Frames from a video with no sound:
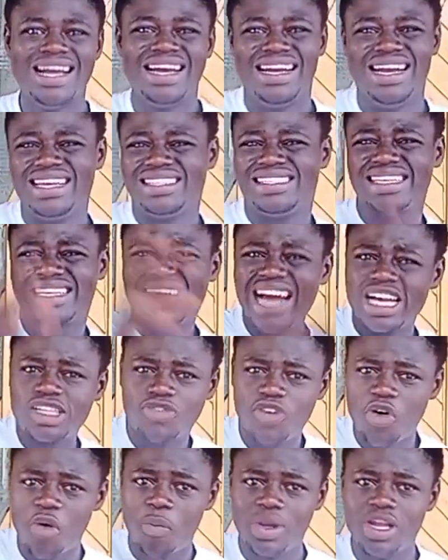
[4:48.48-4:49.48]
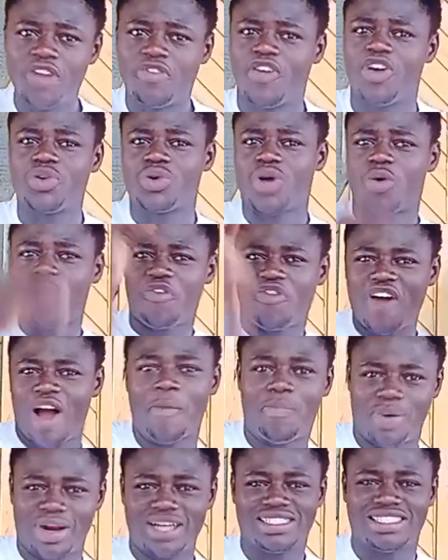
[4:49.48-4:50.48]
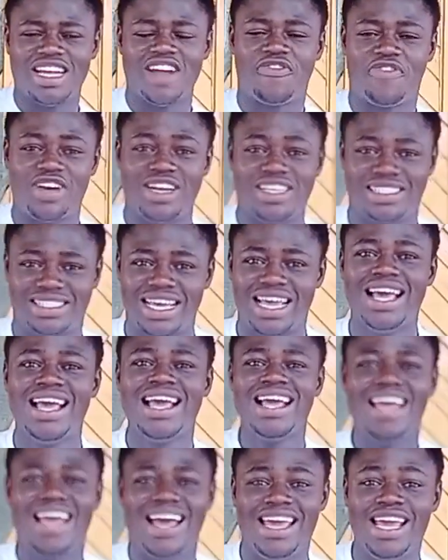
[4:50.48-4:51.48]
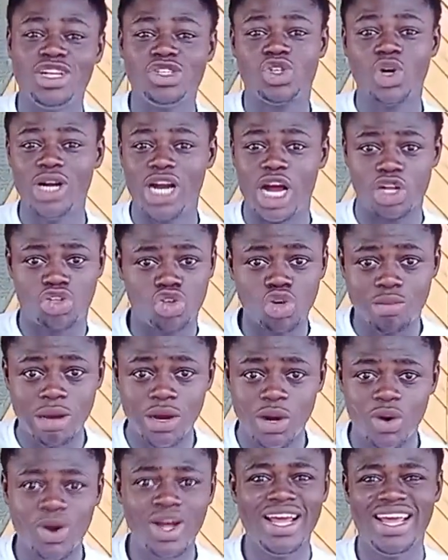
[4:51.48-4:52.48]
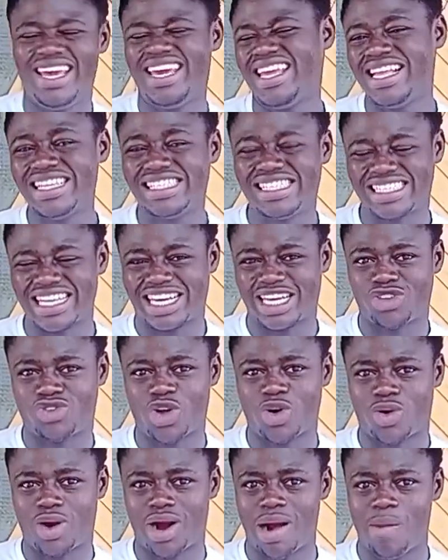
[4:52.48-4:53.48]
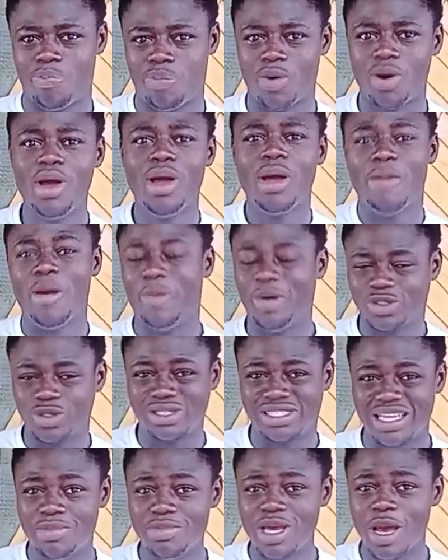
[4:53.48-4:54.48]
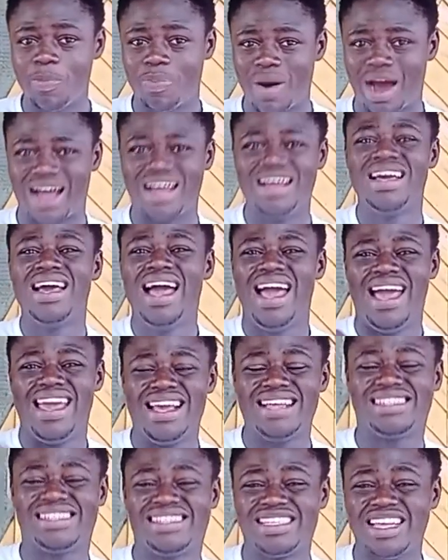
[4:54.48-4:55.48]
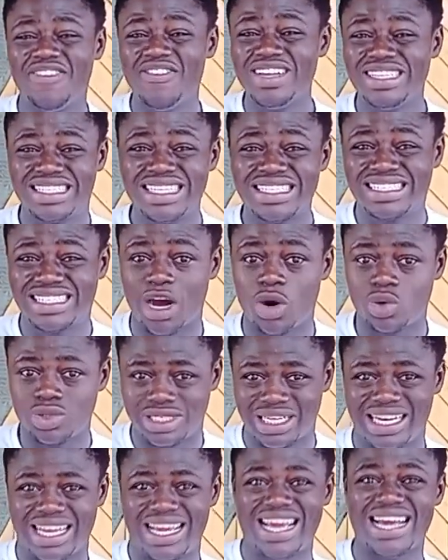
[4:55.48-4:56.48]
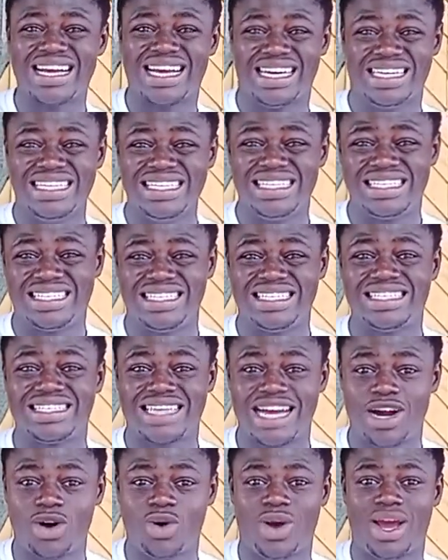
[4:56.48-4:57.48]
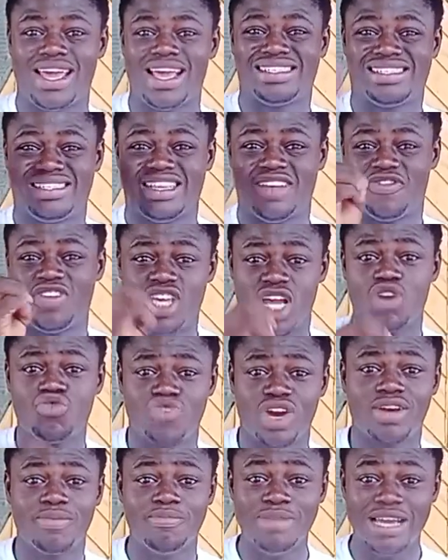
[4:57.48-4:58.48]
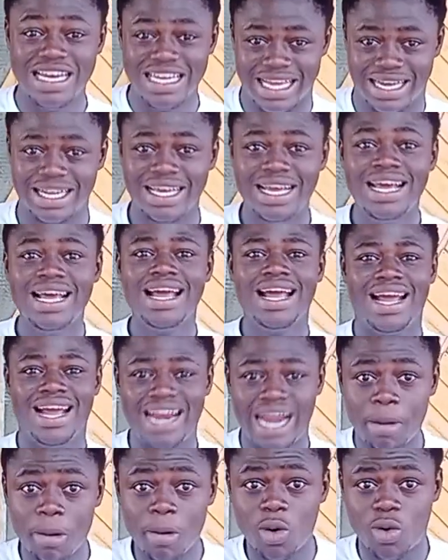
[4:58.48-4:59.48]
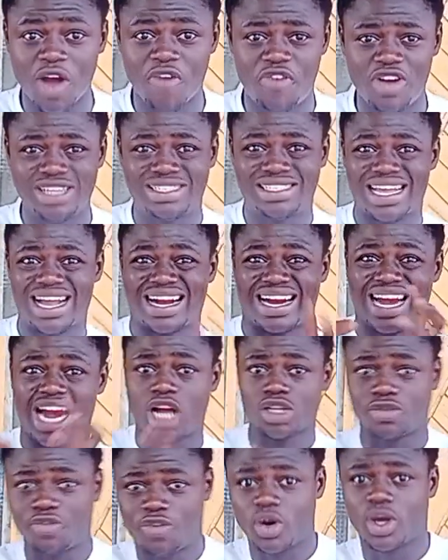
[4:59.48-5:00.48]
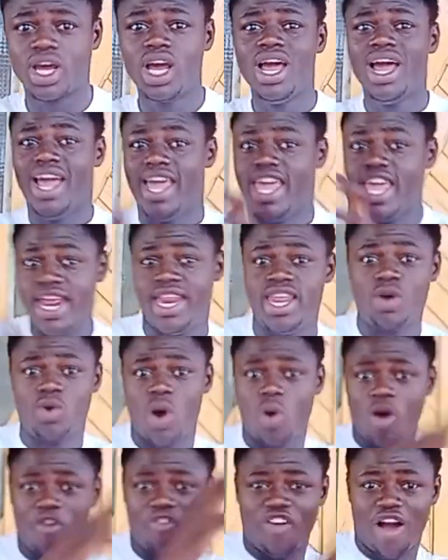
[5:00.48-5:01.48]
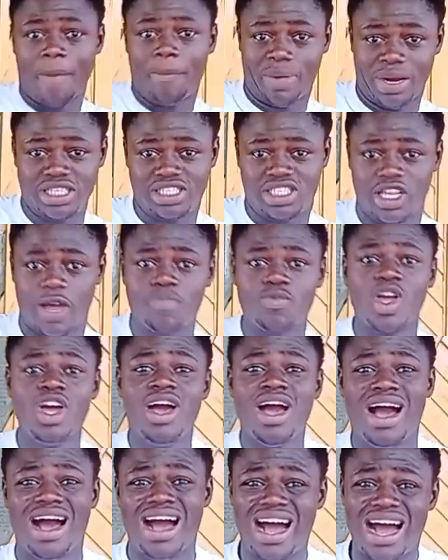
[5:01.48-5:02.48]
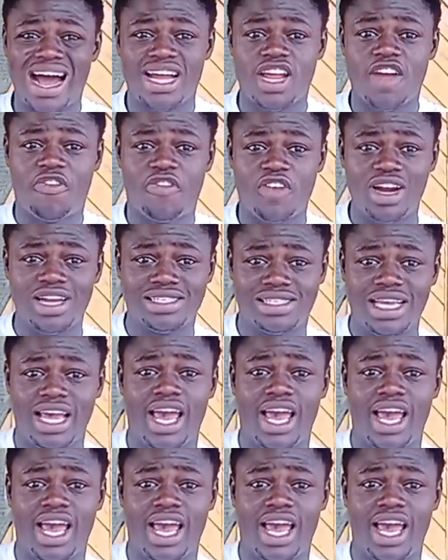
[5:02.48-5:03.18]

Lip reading: Now, the class for complaining for the cocoa for a branch here. Funny say, and Jonah took you know, and yes, get a cramp. If I told you, me a ban and 70,000 and can this scandal and 700 million. and I will go for the cross food, and the quack of our branches. Ah, your friend is